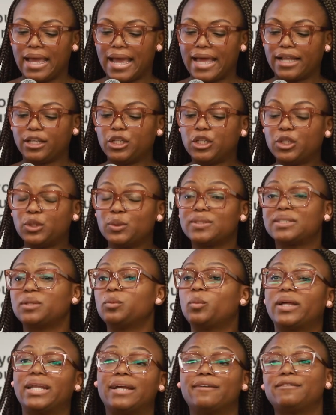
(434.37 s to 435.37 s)
and
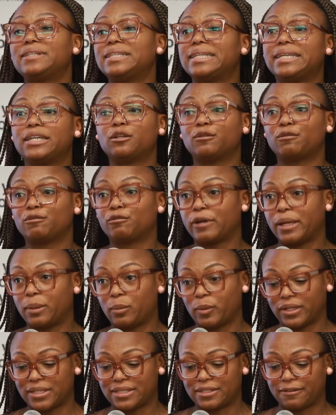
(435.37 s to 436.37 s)
using whatever legal
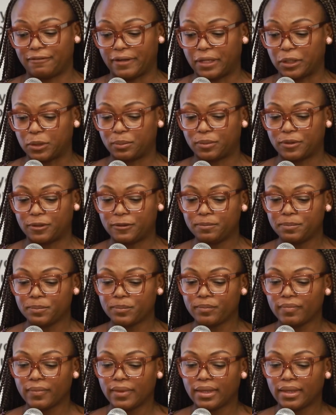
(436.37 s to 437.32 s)
framework is available,